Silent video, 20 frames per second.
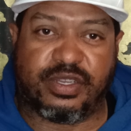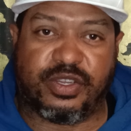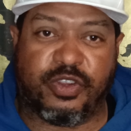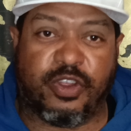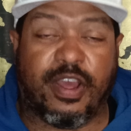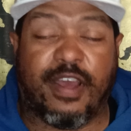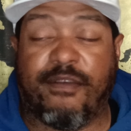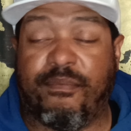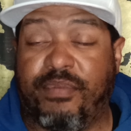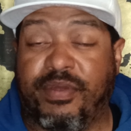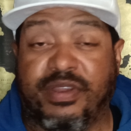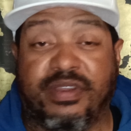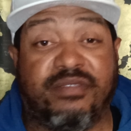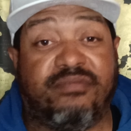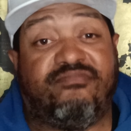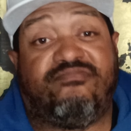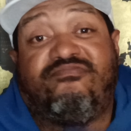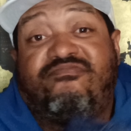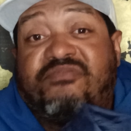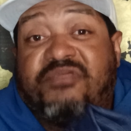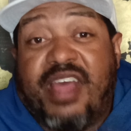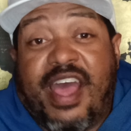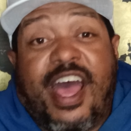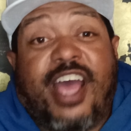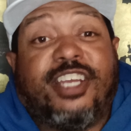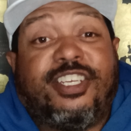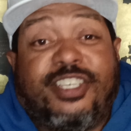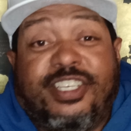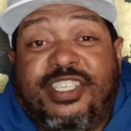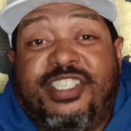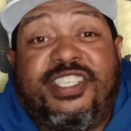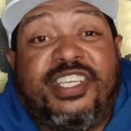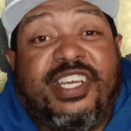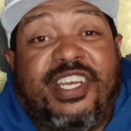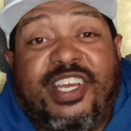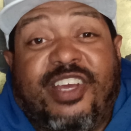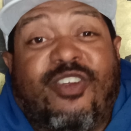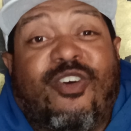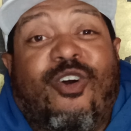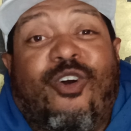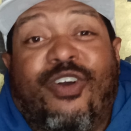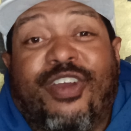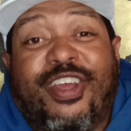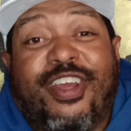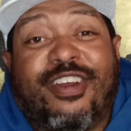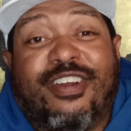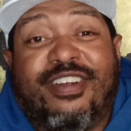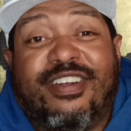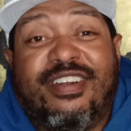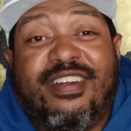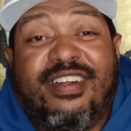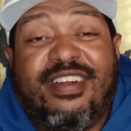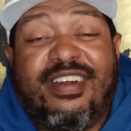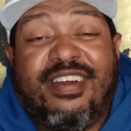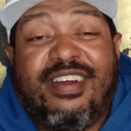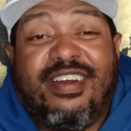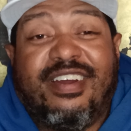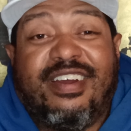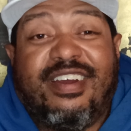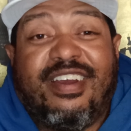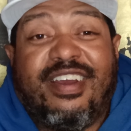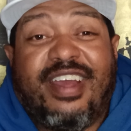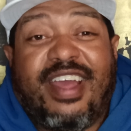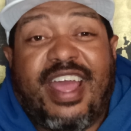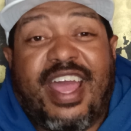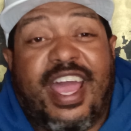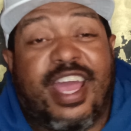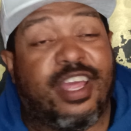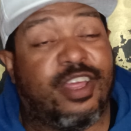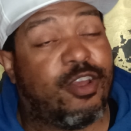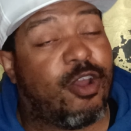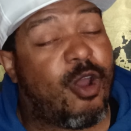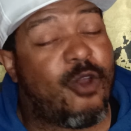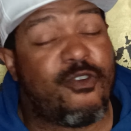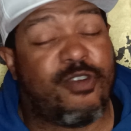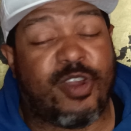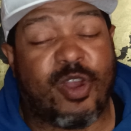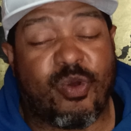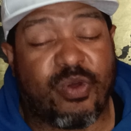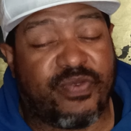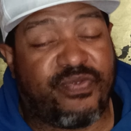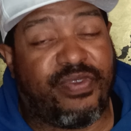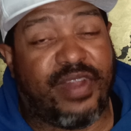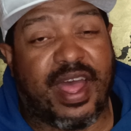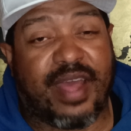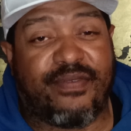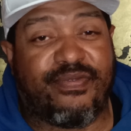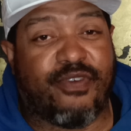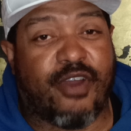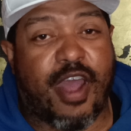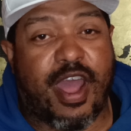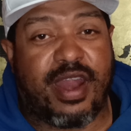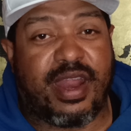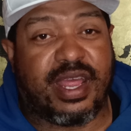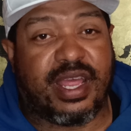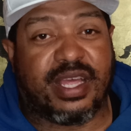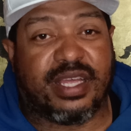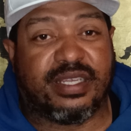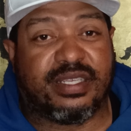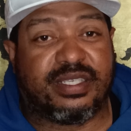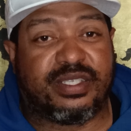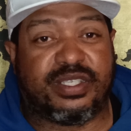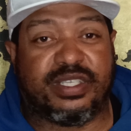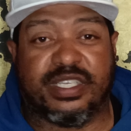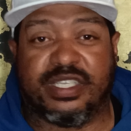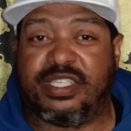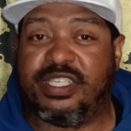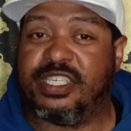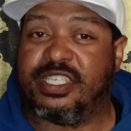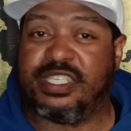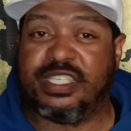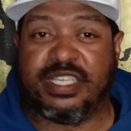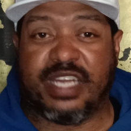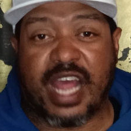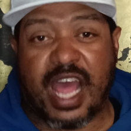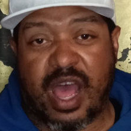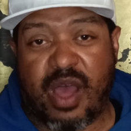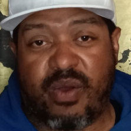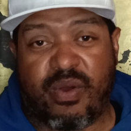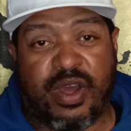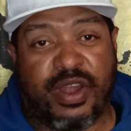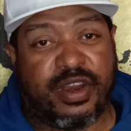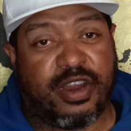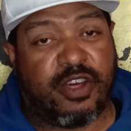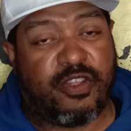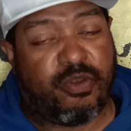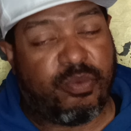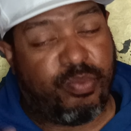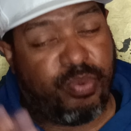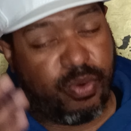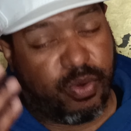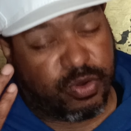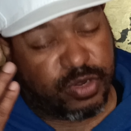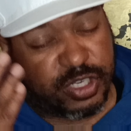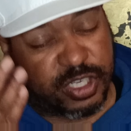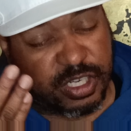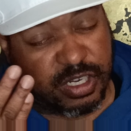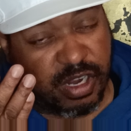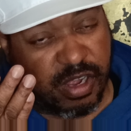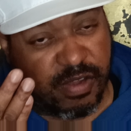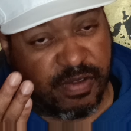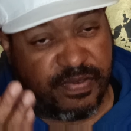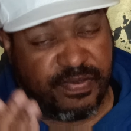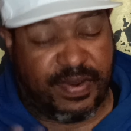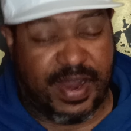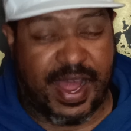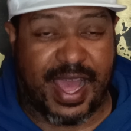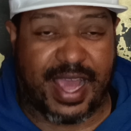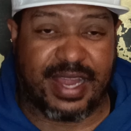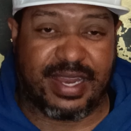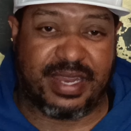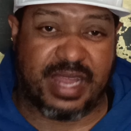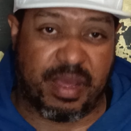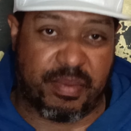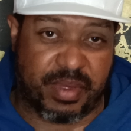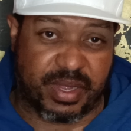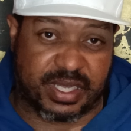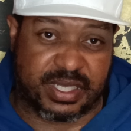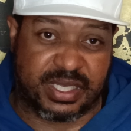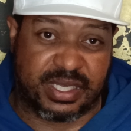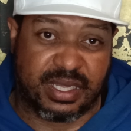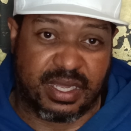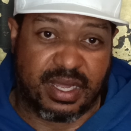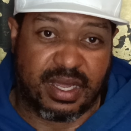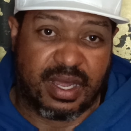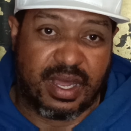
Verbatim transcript: you have been actually seeing it all year. And you already know what Flag Friday is. It's just now another portion of Flagademics.